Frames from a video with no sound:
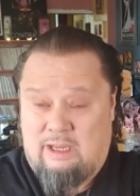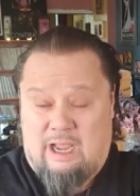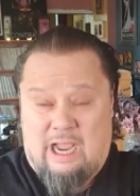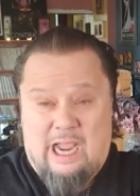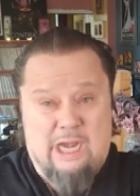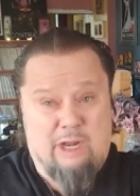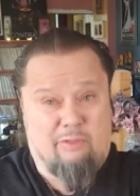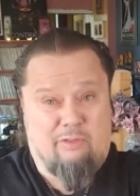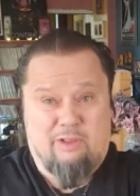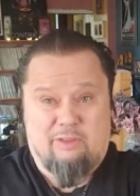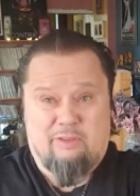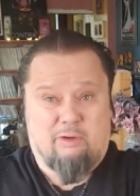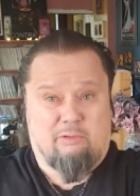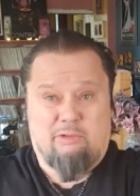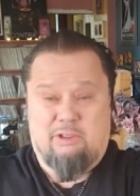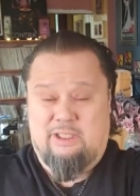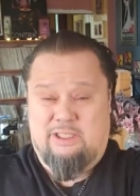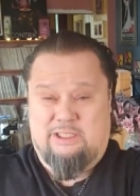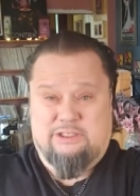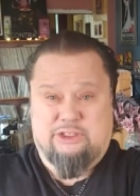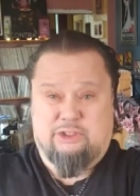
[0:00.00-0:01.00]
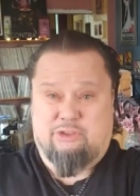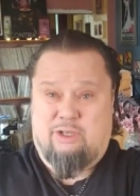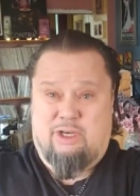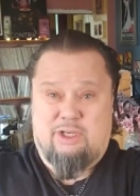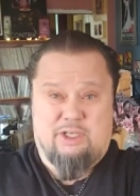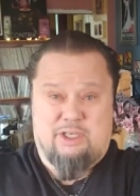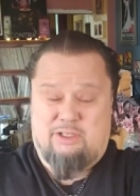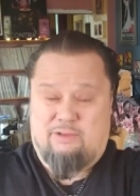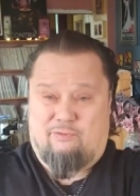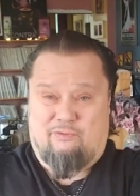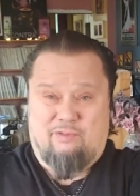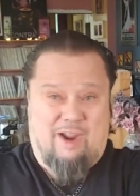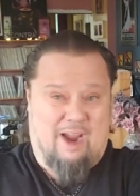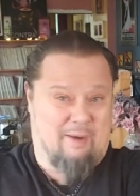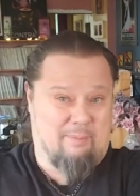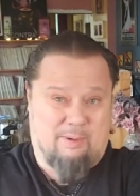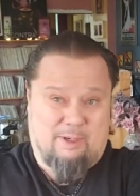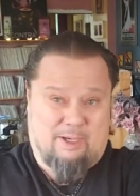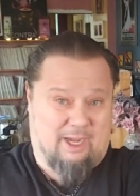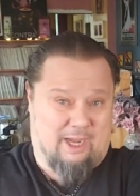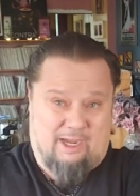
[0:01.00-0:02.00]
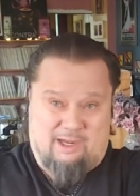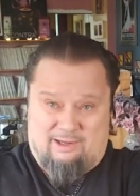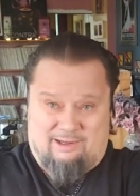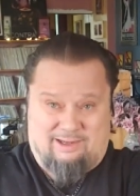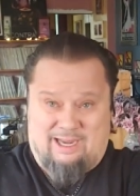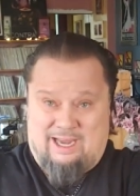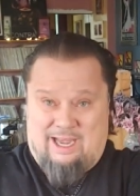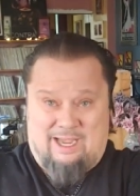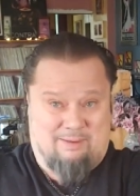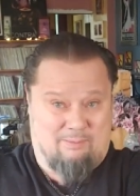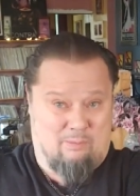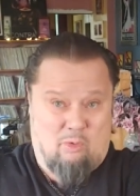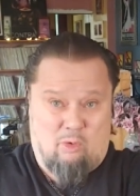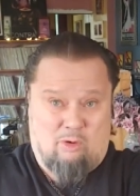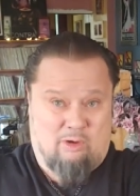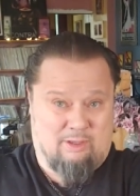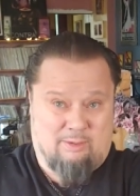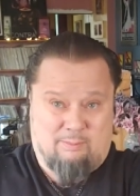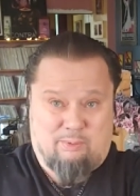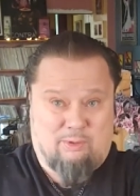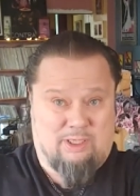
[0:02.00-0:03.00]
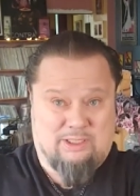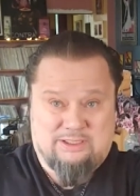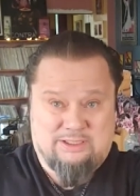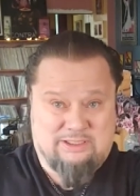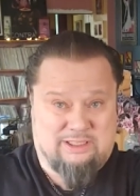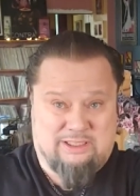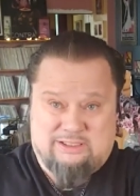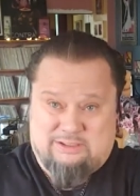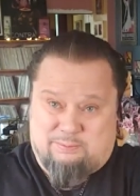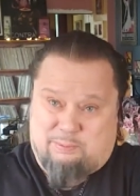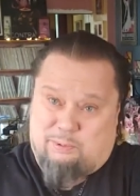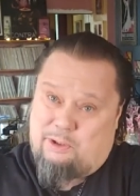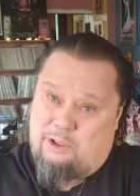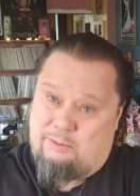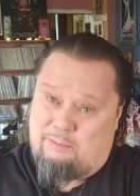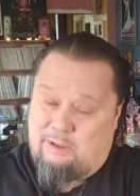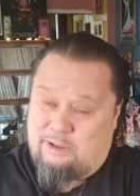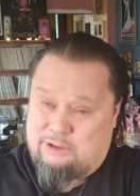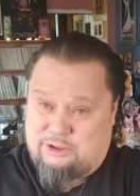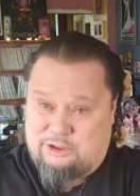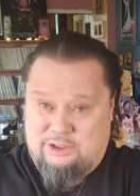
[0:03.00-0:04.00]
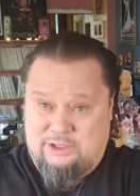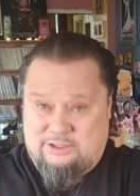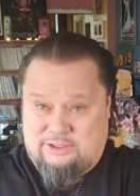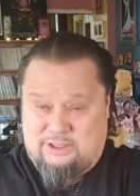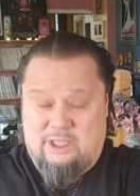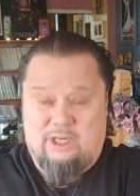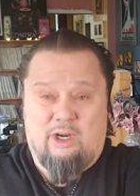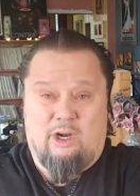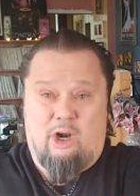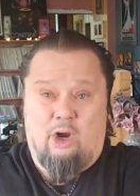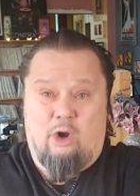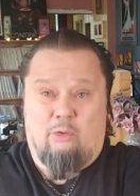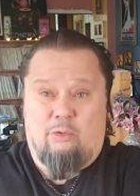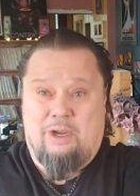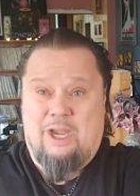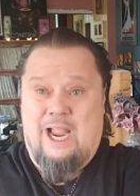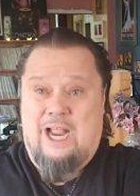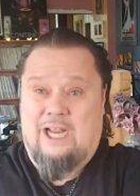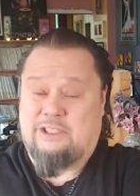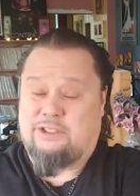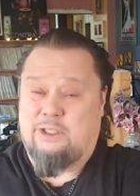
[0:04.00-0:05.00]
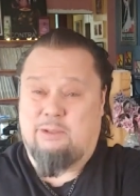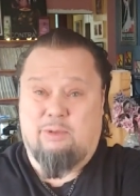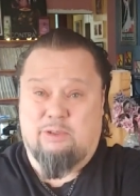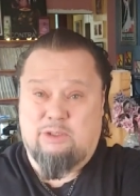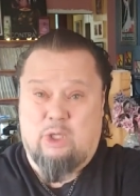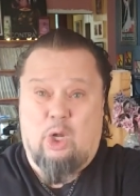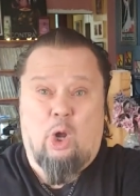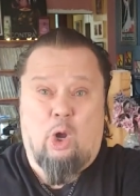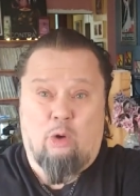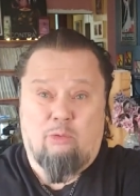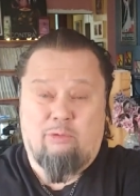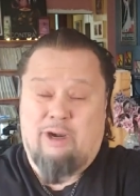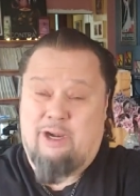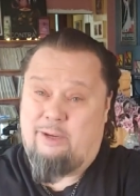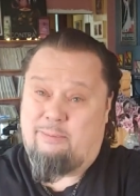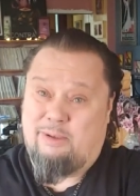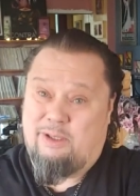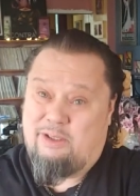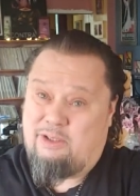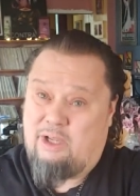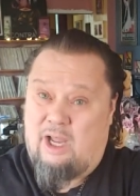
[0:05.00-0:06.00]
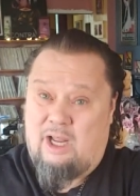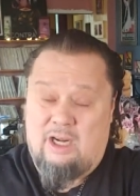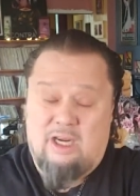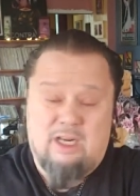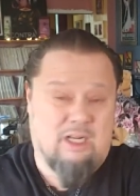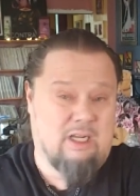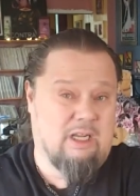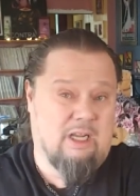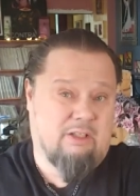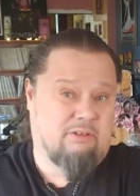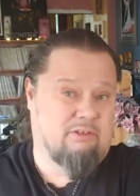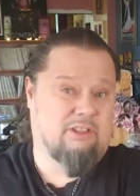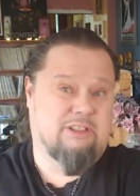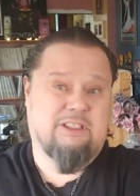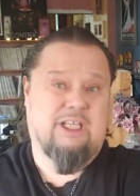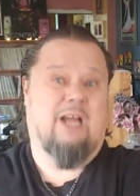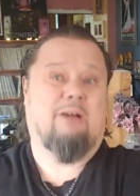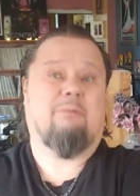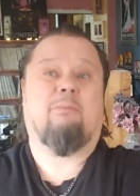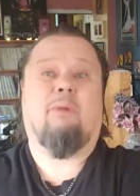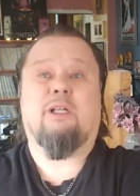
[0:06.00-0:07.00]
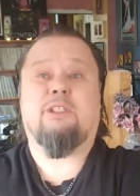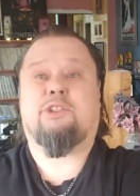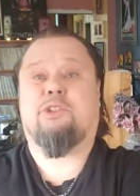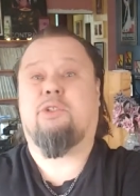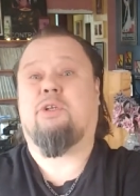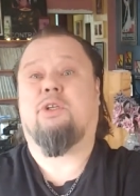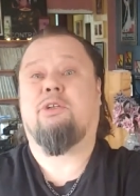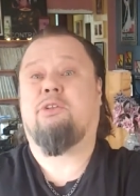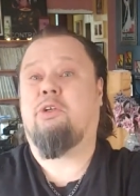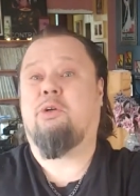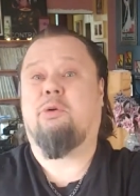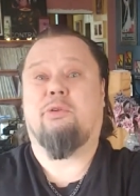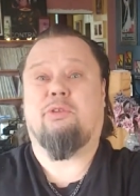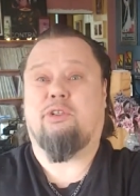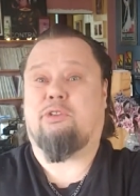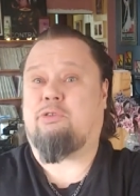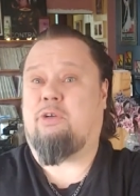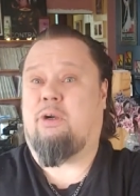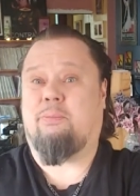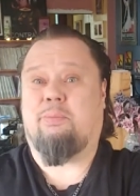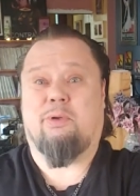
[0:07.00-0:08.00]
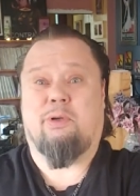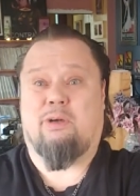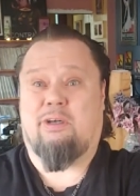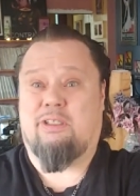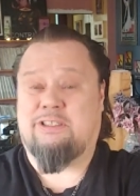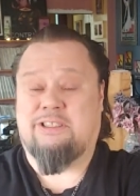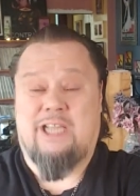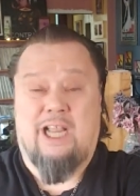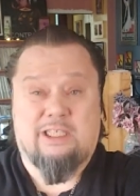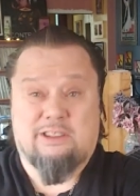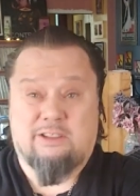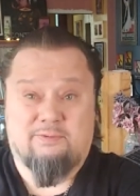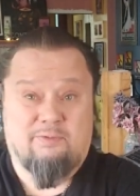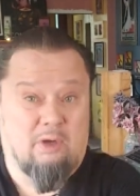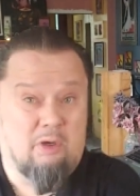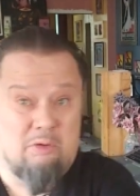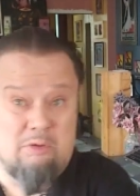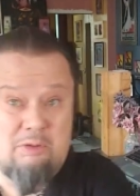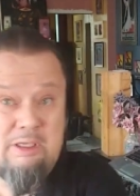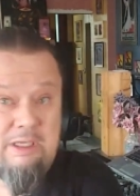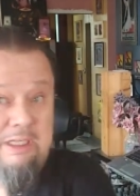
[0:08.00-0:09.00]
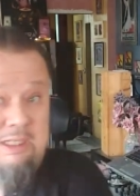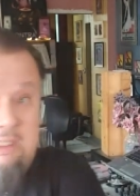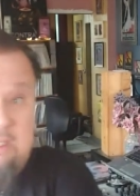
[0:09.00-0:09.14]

I don't think they're really stretching the fabric anymore in the present. It's pretty much just rehashing what's already been done. There's not much you can do with a trumpet or a saxophone